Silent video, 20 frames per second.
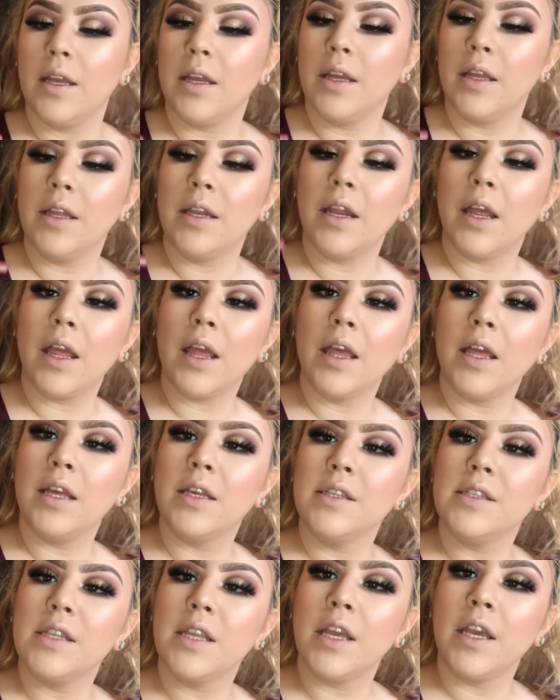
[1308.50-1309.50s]
It
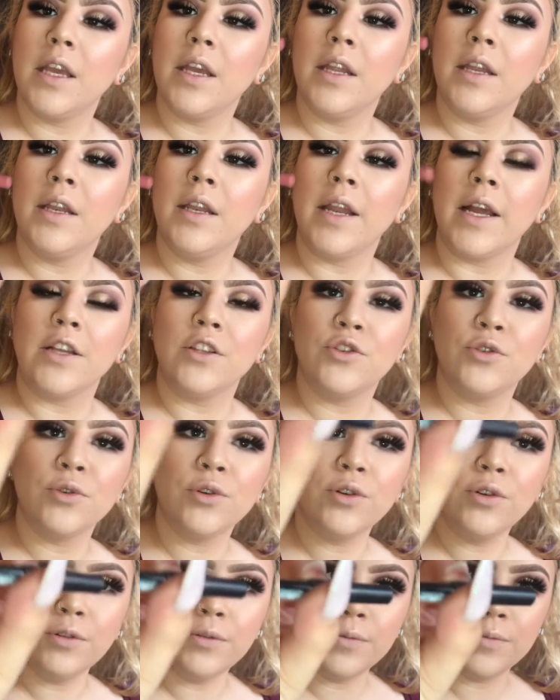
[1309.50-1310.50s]
is in
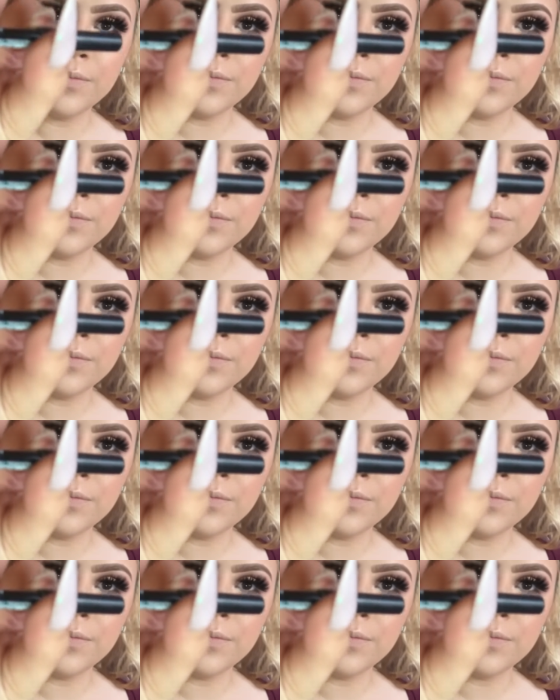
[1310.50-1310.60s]
natural.